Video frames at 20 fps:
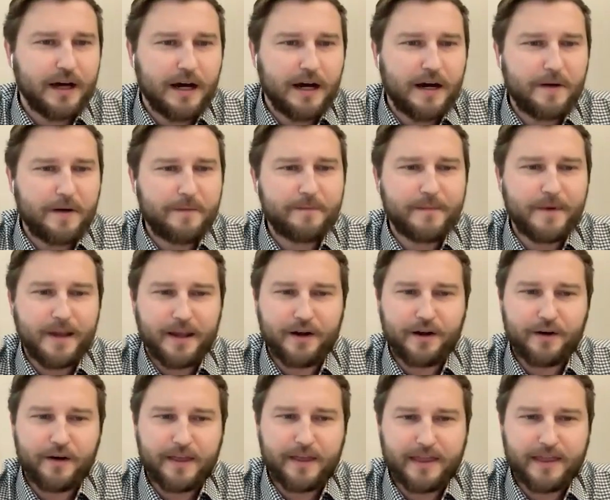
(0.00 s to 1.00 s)
Um,
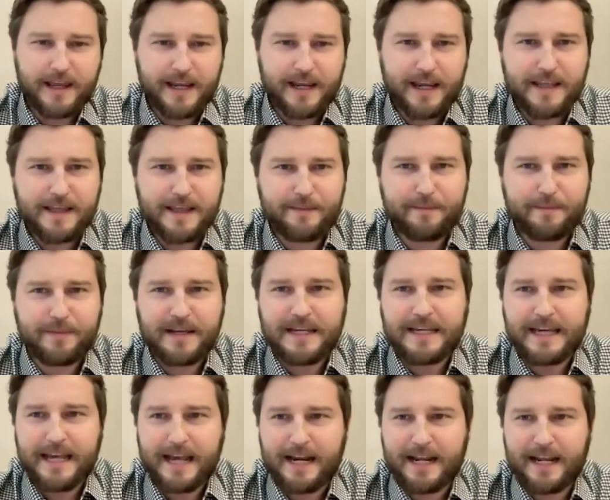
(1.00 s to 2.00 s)
you know, I think in the
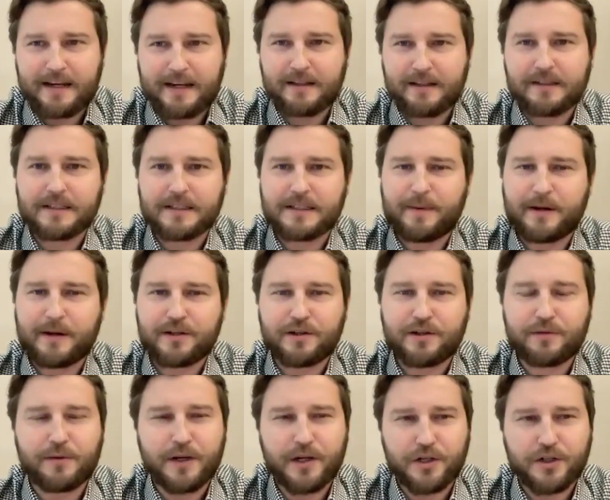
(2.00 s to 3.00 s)
beginning,
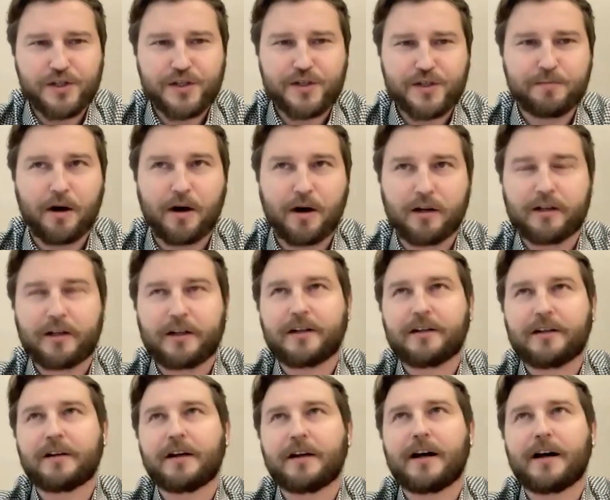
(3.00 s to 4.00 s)
especially when you're
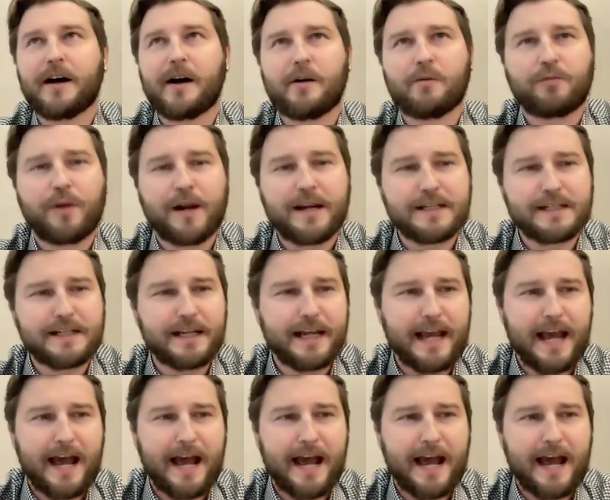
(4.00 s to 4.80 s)
smaller, uh, raising